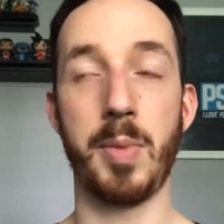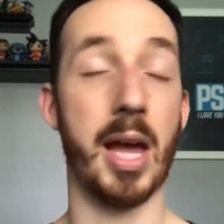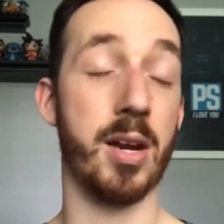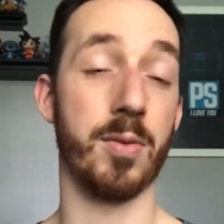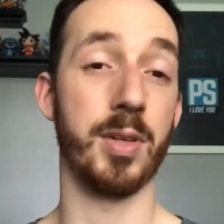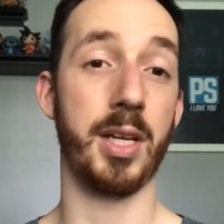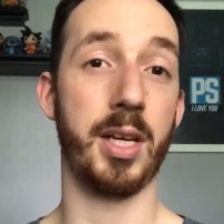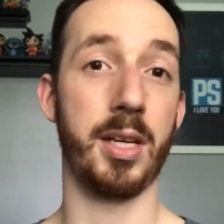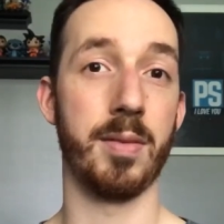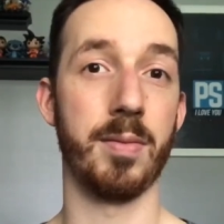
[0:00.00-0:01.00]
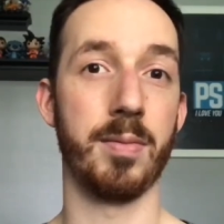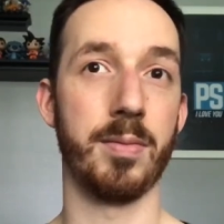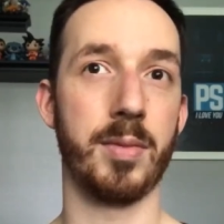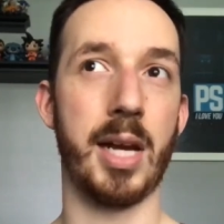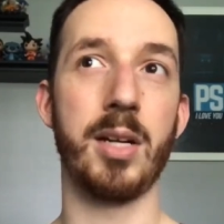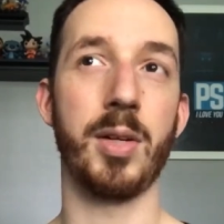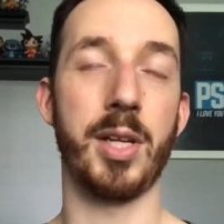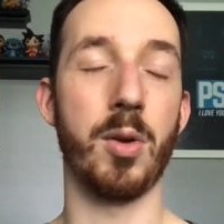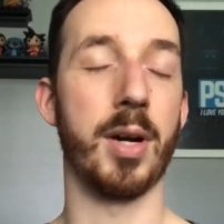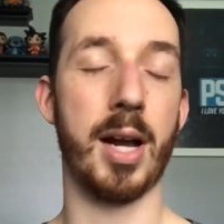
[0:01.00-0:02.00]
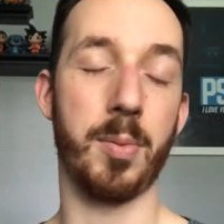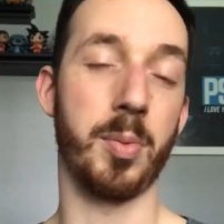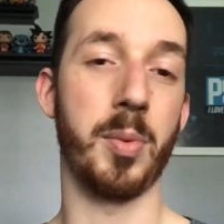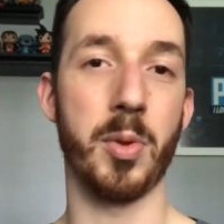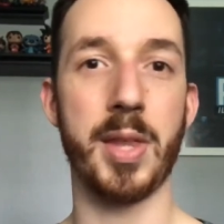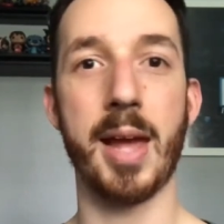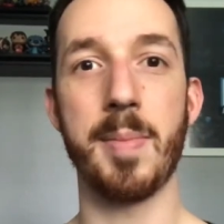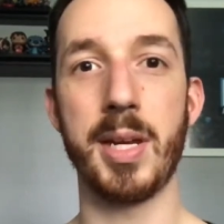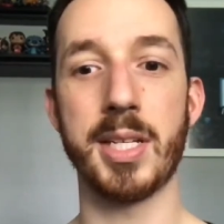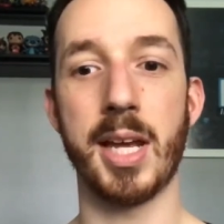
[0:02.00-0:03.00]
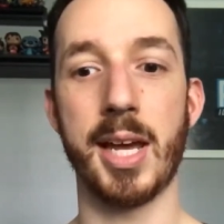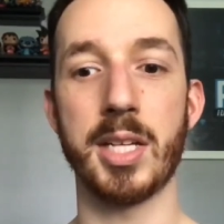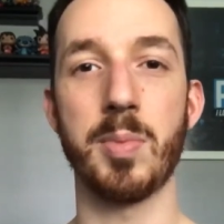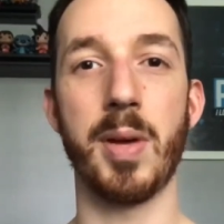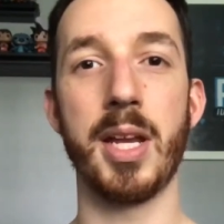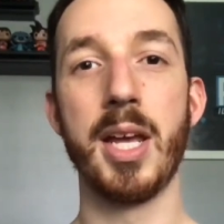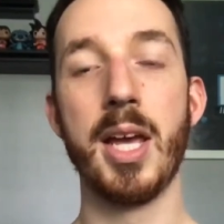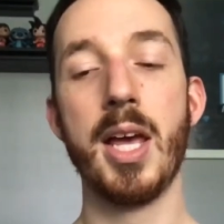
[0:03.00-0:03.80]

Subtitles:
only know a couple people with diabetes, I guess, but